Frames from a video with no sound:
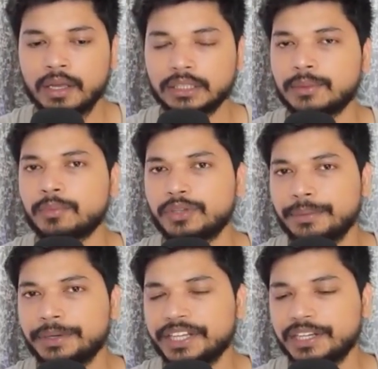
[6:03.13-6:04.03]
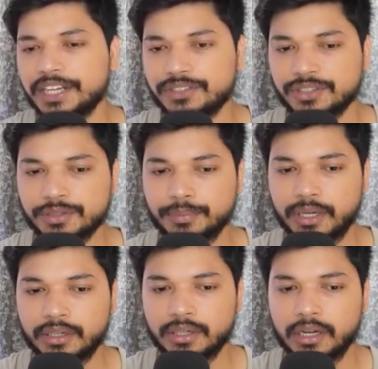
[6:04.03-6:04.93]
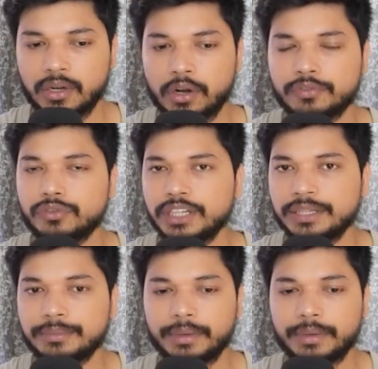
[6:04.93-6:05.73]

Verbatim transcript: some of the NPTEL lectures, but uh, not fully.